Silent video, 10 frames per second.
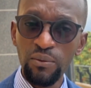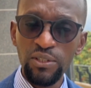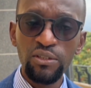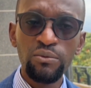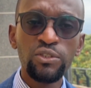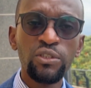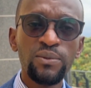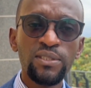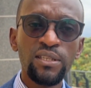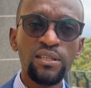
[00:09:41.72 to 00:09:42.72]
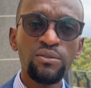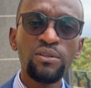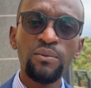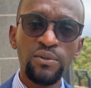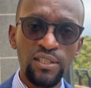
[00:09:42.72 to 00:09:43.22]
We urge
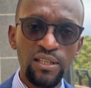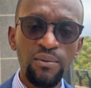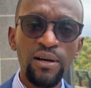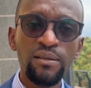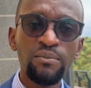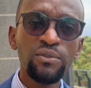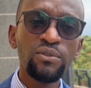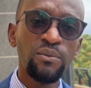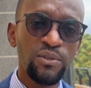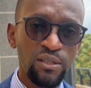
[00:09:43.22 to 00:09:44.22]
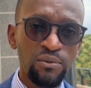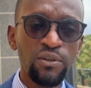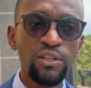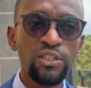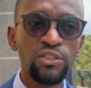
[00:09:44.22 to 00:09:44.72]
colleges to increase the number of
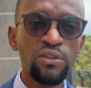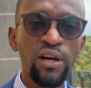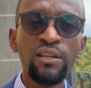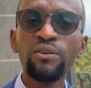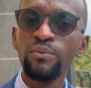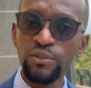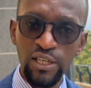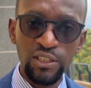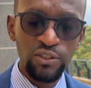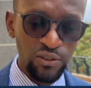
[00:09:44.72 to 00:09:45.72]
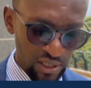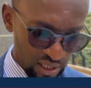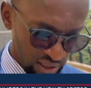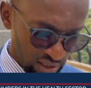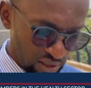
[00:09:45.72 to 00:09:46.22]
students in these faculties,
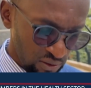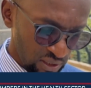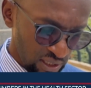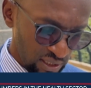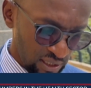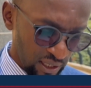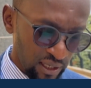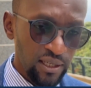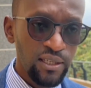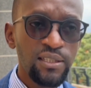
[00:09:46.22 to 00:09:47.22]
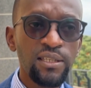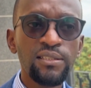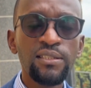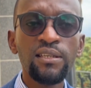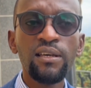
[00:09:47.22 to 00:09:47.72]
and we support them in terms
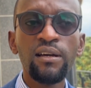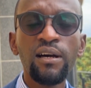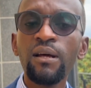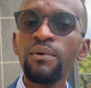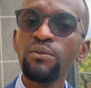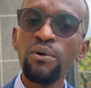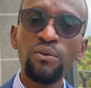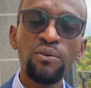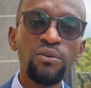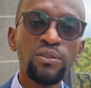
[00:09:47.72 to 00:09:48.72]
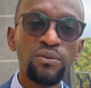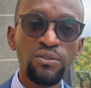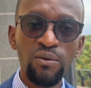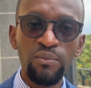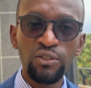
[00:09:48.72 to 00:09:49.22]
of resources.
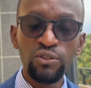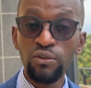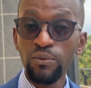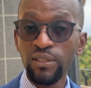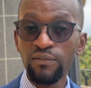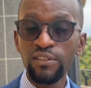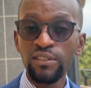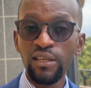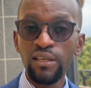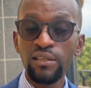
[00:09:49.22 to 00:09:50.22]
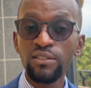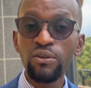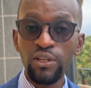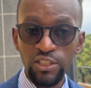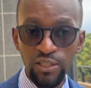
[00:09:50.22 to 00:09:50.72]
The government introduced a
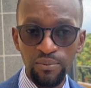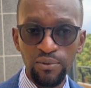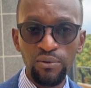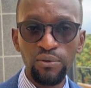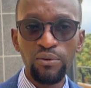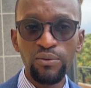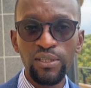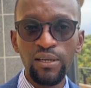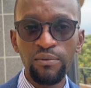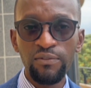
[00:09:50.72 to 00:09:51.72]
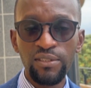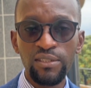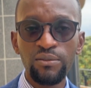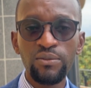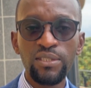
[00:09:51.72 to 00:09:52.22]
scholarship program to support
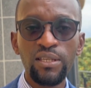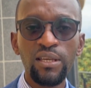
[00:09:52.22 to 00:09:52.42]
students